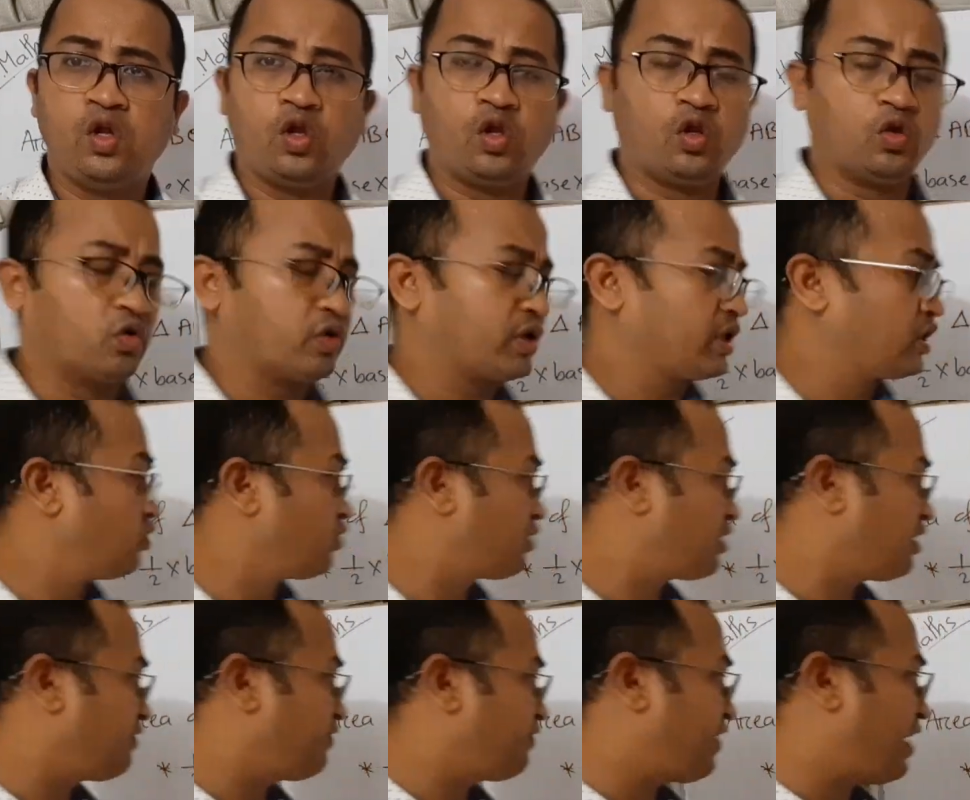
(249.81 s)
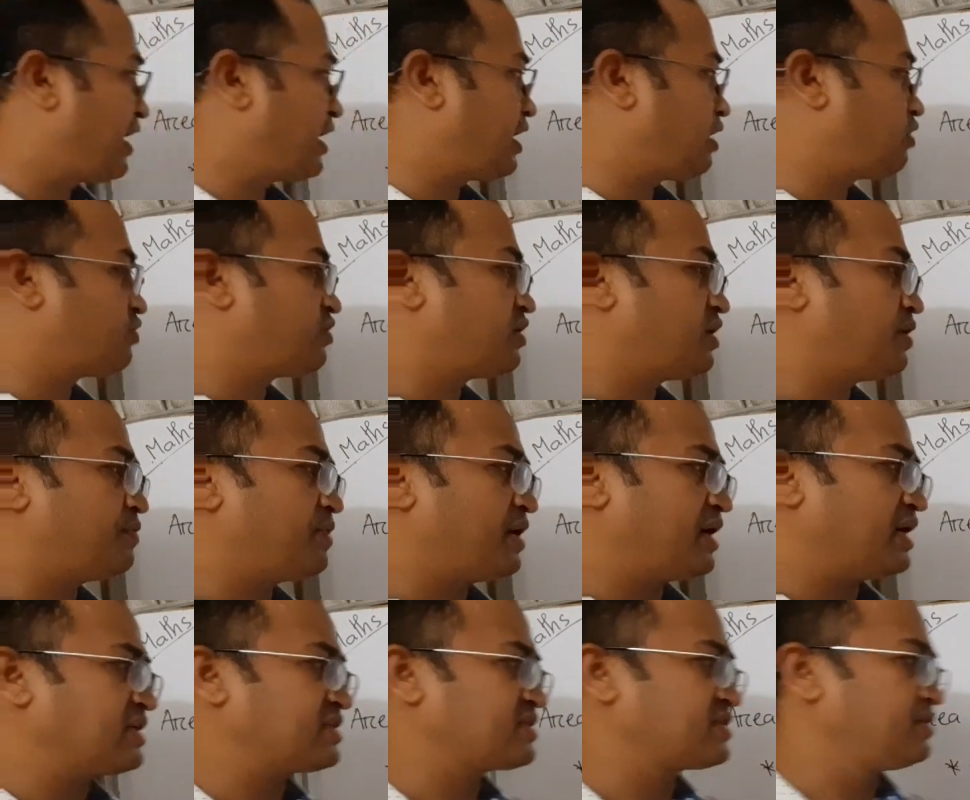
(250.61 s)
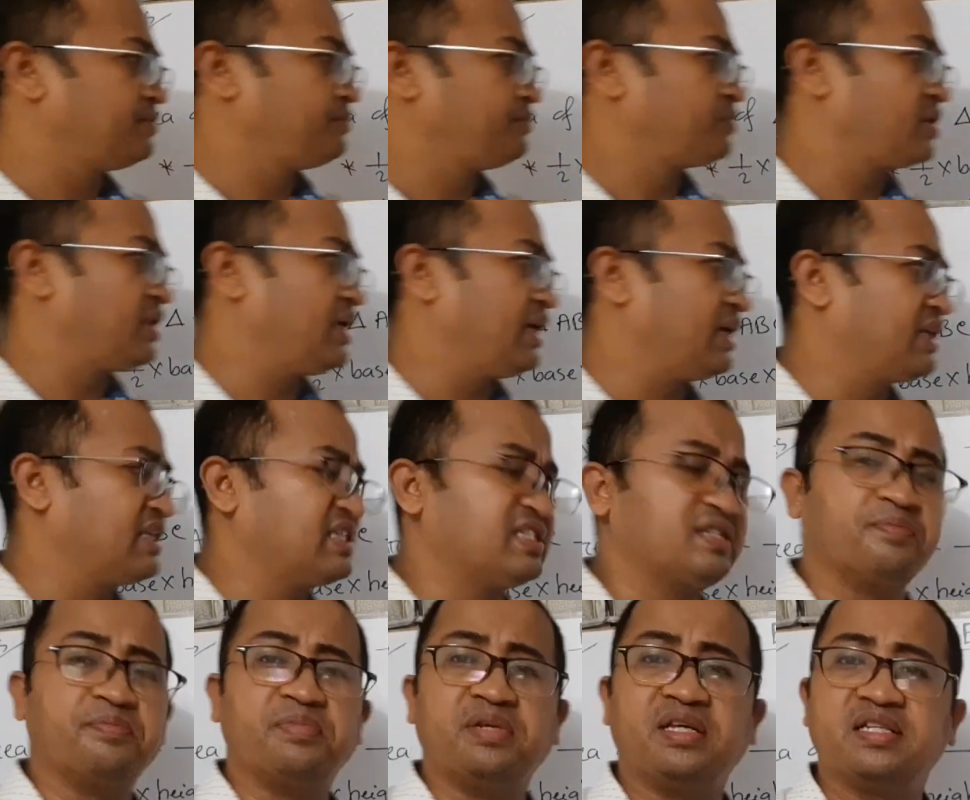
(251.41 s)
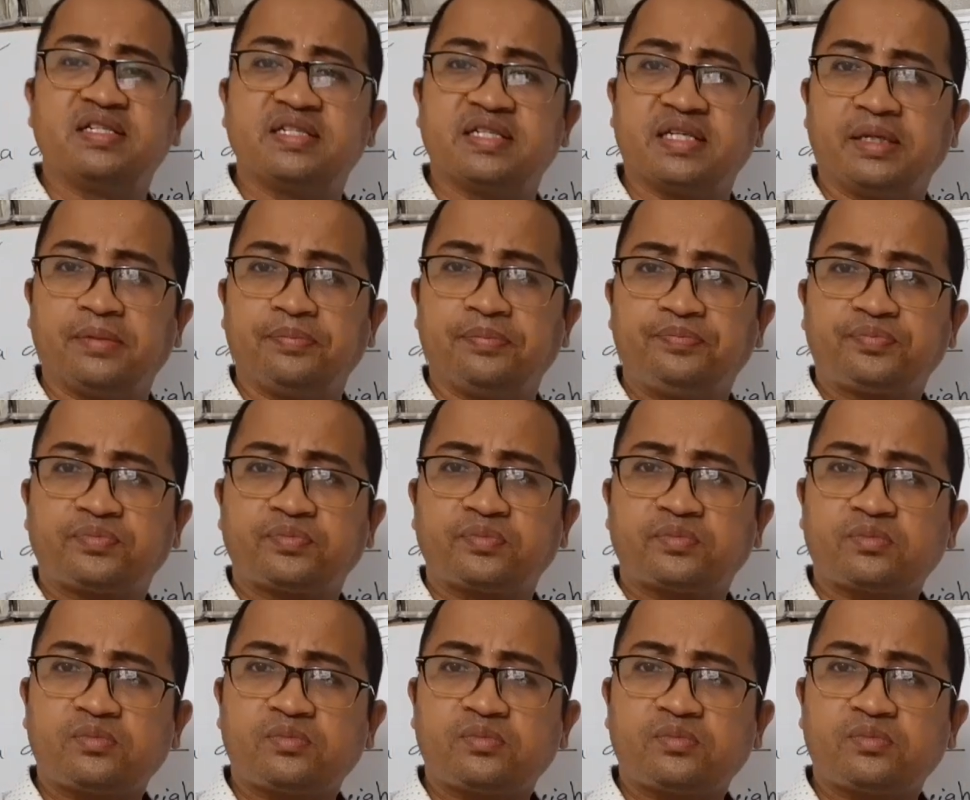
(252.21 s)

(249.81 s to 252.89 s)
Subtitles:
Look, you can find out the base, that is BC,